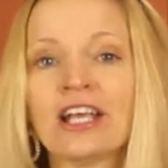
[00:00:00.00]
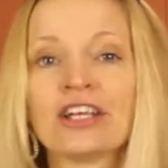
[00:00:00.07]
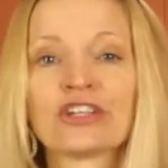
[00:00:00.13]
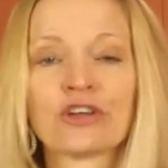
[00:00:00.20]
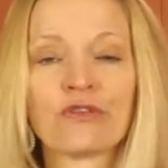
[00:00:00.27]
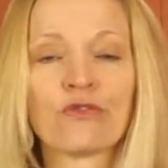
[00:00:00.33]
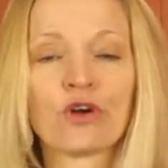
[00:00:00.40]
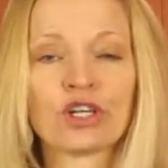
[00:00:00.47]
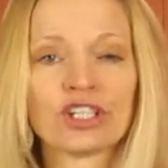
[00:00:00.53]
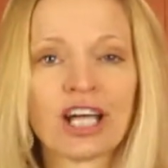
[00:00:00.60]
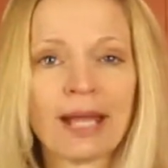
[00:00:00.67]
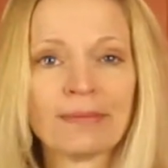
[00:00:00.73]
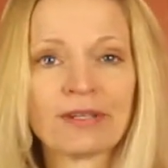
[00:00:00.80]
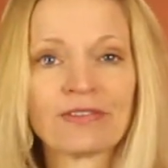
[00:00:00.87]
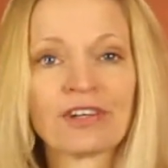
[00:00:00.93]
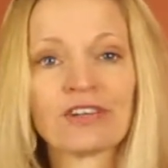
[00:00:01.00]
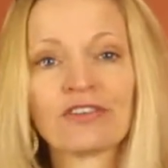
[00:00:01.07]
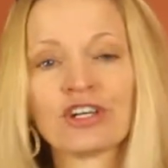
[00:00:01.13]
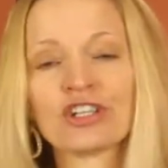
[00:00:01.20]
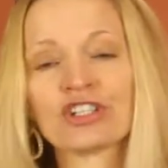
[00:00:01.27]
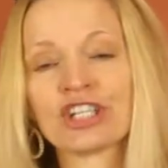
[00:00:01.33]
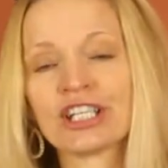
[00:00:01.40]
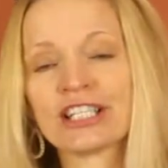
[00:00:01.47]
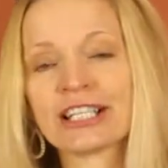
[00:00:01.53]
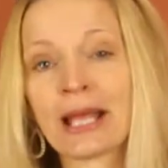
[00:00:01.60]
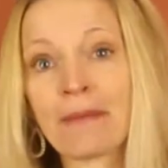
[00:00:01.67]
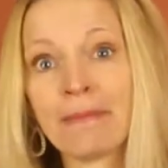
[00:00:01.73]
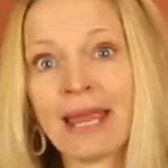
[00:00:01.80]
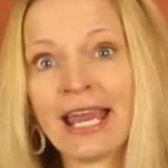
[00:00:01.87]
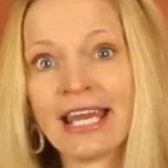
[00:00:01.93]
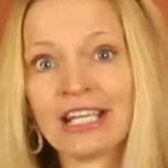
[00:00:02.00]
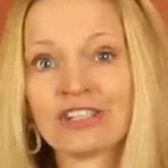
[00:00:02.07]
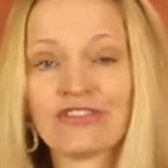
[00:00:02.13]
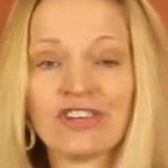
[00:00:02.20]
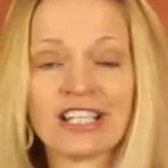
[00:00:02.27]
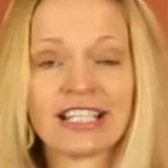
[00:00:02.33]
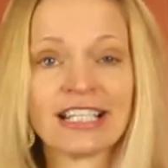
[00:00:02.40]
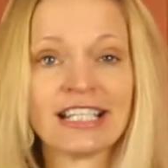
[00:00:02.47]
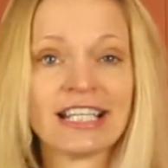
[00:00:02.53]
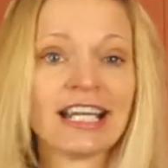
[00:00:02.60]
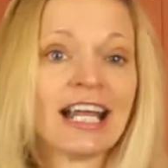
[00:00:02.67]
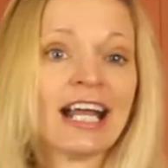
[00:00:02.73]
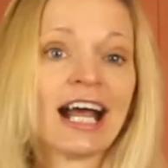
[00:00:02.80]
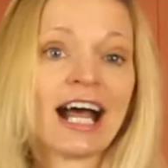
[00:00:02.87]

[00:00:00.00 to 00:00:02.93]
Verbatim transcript: So four types of conversions: a page visit,